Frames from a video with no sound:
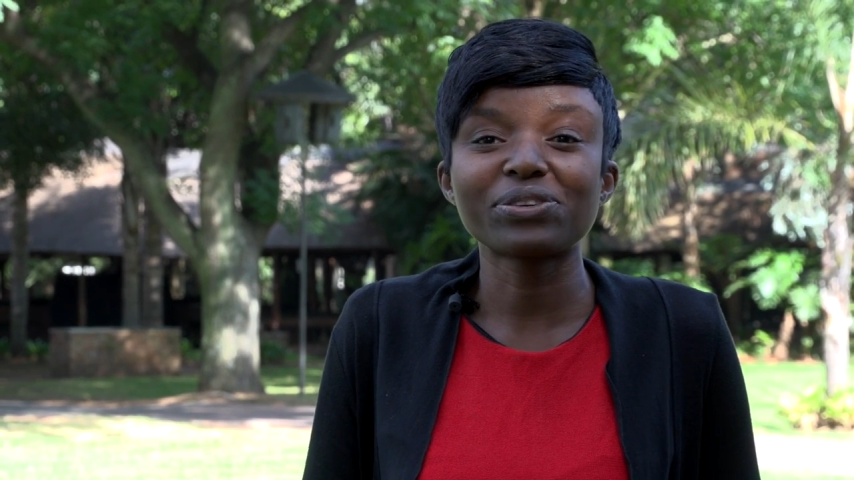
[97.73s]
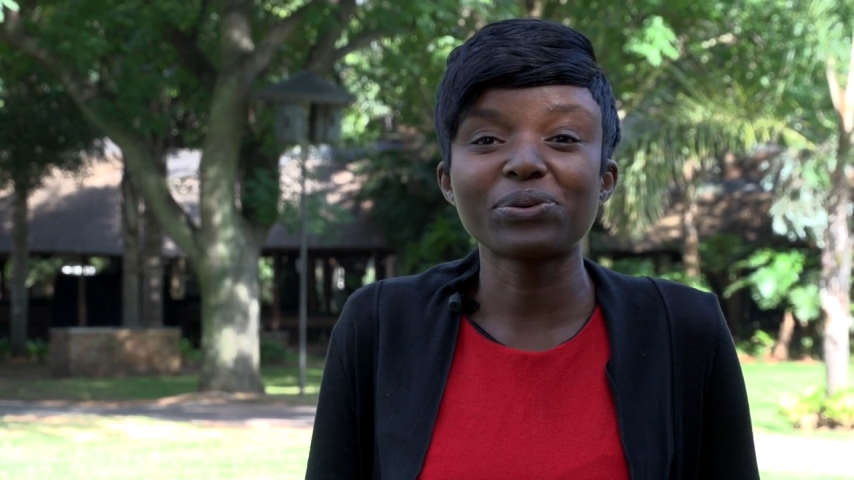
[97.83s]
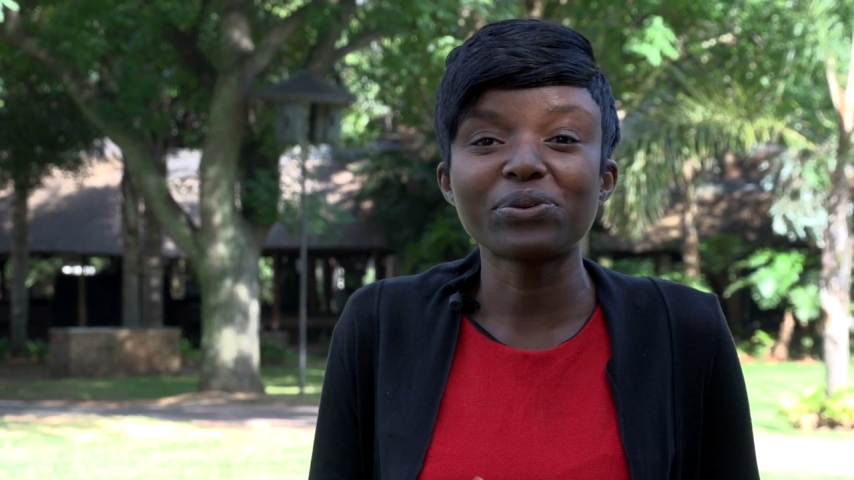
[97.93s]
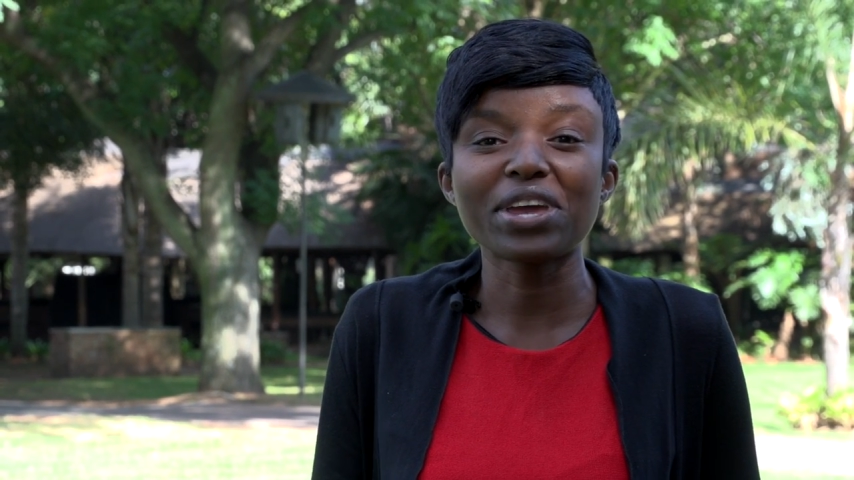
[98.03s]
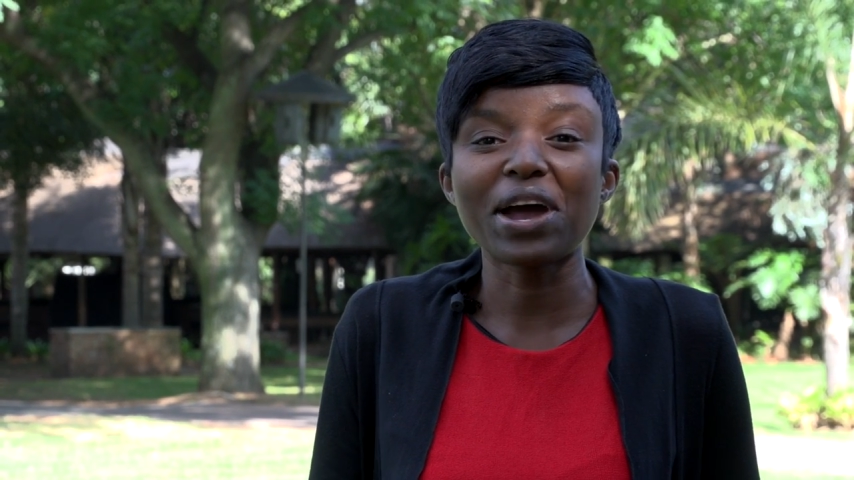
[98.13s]
to
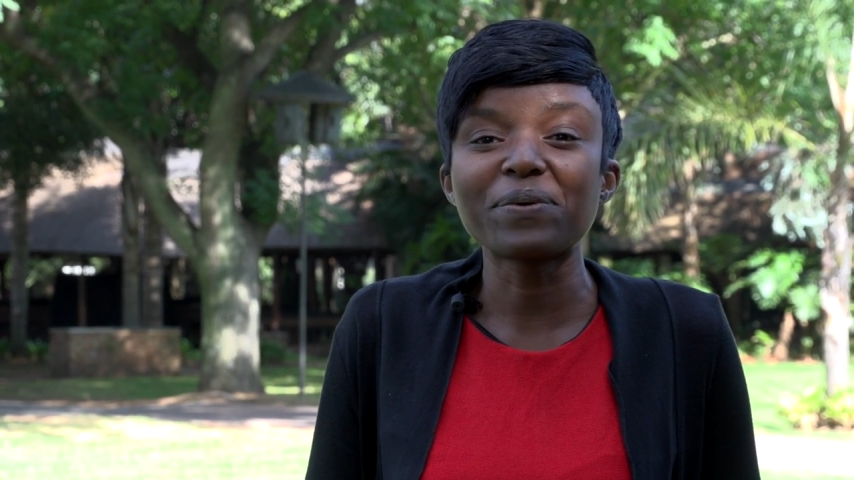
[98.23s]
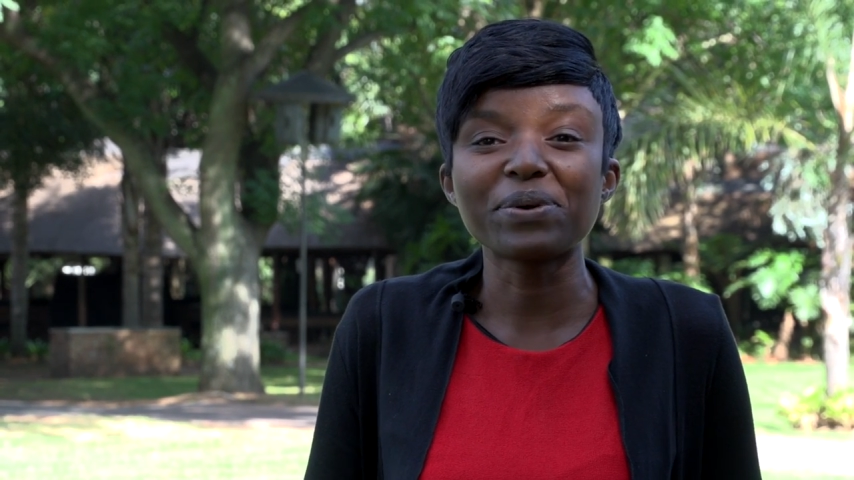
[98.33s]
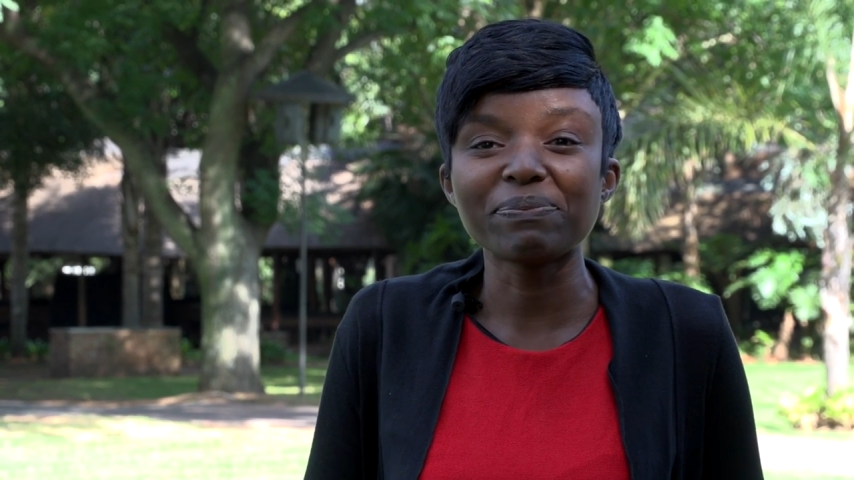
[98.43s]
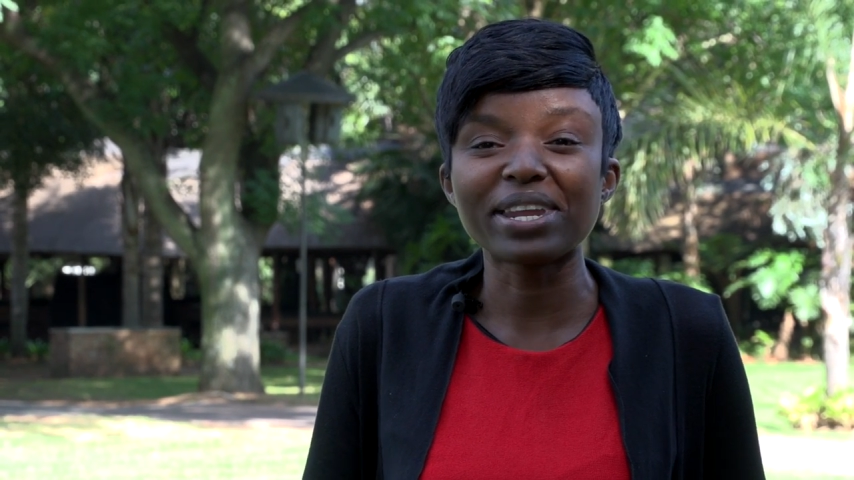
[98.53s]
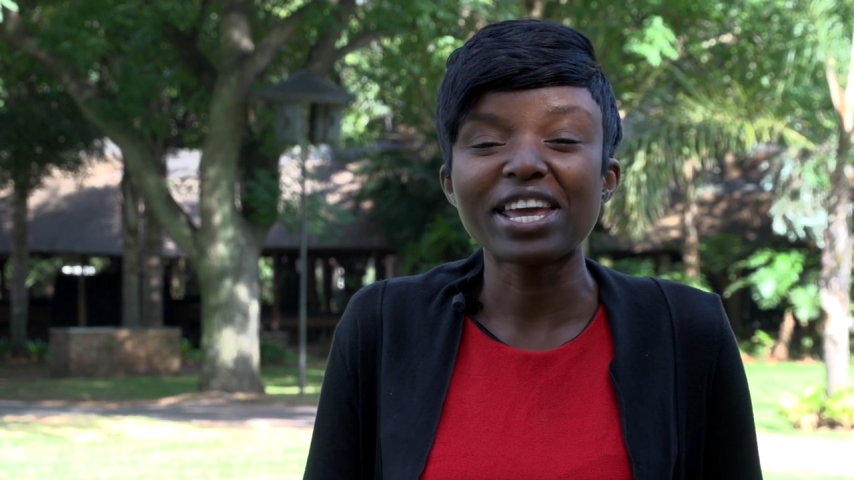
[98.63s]
rural young
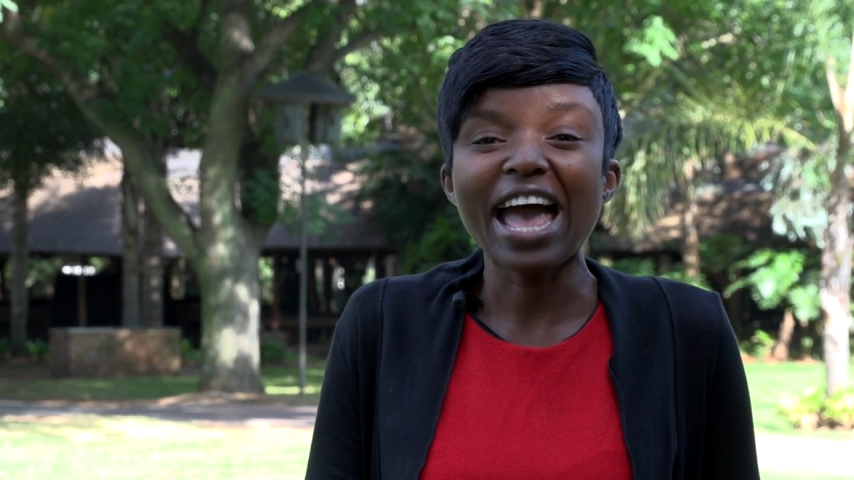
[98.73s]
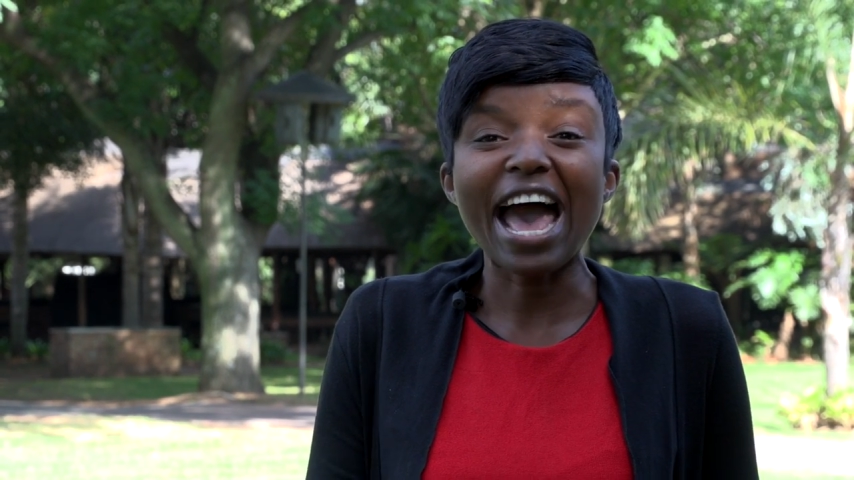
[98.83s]
women.